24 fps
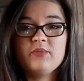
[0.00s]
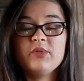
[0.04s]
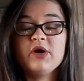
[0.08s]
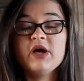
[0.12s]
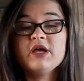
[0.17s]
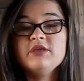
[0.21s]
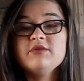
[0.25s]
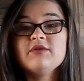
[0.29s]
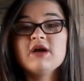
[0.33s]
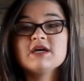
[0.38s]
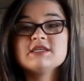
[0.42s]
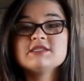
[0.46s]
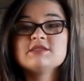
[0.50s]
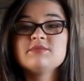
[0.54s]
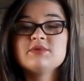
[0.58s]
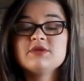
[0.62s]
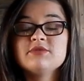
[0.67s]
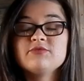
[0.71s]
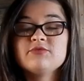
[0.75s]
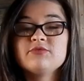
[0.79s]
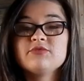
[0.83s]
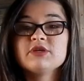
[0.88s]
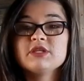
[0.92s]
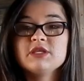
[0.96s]
But you guys have
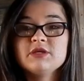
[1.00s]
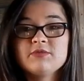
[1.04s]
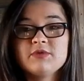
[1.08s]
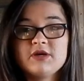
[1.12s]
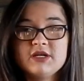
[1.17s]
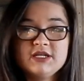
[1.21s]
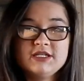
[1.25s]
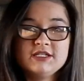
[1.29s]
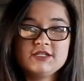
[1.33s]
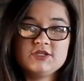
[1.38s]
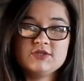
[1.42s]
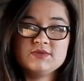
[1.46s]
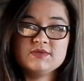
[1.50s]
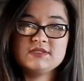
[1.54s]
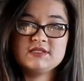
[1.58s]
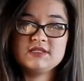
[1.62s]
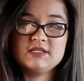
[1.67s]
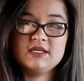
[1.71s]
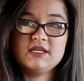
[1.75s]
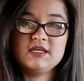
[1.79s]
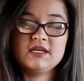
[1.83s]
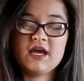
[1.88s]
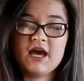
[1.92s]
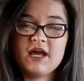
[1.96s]
been really wanting to
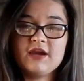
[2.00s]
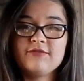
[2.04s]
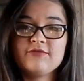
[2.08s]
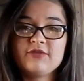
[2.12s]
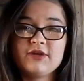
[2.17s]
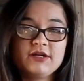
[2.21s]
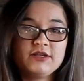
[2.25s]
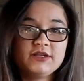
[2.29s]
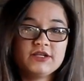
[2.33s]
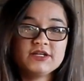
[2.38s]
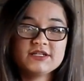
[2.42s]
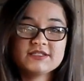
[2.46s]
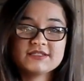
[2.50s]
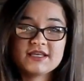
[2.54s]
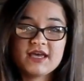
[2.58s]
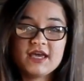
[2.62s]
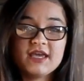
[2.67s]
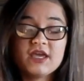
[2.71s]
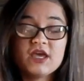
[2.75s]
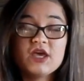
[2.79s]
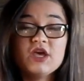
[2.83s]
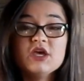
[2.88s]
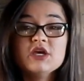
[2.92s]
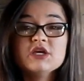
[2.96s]
see kind of what it looks
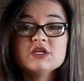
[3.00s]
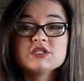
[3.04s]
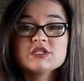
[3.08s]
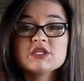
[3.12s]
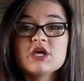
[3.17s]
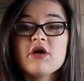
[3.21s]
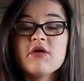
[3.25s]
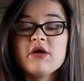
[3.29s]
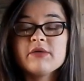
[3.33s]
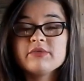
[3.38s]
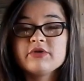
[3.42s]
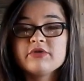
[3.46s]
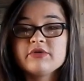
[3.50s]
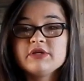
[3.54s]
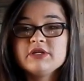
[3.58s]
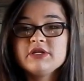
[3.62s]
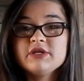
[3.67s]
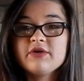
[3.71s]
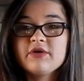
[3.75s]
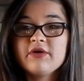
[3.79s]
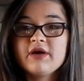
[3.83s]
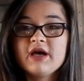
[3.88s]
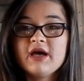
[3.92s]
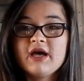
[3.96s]
like. So I'm going to
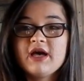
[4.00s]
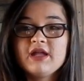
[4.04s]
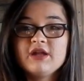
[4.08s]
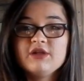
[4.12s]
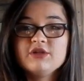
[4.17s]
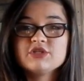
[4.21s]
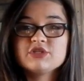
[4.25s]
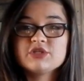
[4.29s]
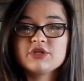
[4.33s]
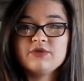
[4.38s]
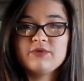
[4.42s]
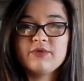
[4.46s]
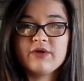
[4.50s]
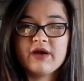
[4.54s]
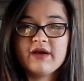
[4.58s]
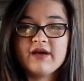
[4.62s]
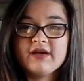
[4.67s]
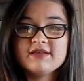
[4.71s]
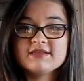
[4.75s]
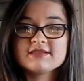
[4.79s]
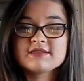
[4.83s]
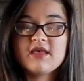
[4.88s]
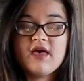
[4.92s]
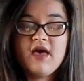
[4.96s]
go ahead and show you
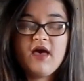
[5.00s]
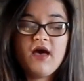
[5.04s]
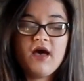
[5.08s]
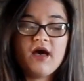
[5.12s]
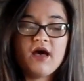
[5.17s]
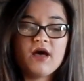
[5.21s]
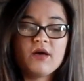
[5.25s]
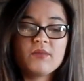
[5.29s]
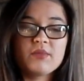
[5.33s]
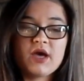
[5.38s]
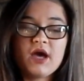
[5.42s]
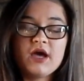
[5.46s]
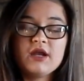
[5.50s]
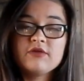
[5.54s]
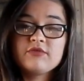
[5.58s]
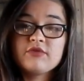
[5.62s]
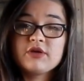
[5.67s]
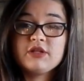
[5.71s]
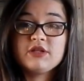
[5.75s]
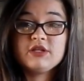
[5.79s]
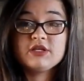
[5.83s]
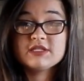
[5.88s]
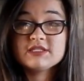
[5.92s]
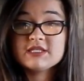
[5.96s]
guys um, kind of what
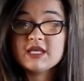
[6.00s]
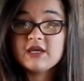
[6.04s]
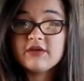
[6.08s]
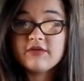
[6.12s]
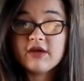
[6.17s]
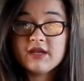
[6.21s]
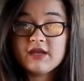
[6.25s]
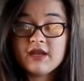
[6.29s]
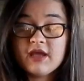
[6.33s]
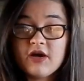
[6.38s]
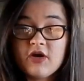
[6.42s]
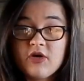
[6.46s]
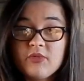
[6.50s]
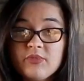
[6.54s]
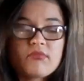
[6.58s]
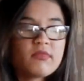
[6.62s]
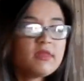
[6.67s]
it looks like right now.